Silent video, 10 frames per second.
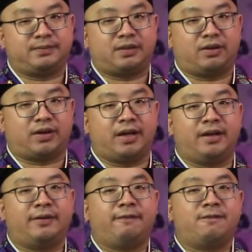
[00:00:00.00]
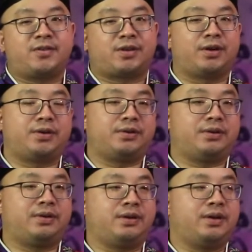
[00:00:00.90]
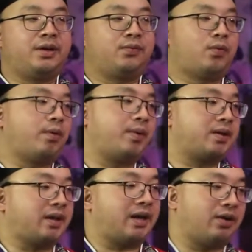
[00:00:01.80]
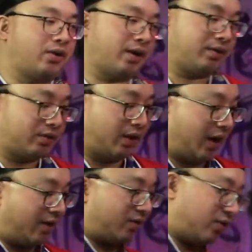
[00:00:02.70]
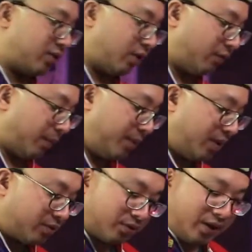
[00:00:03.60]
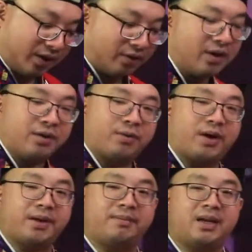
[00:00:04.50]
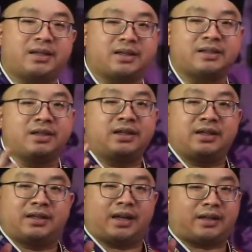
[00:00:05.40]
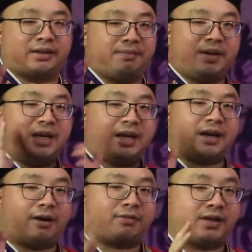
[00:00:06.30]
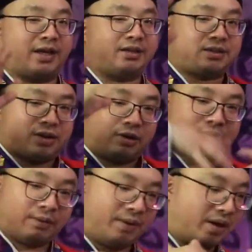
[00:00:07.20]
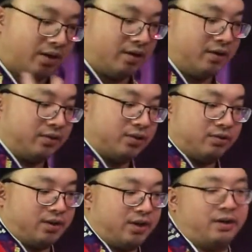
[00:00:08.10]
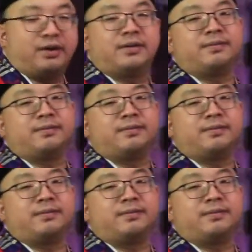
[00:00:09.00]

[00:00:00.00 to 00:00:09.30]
Okay, so what we say, okay, the energies go from here to here. What it means is like the meaning of things goes from here to here.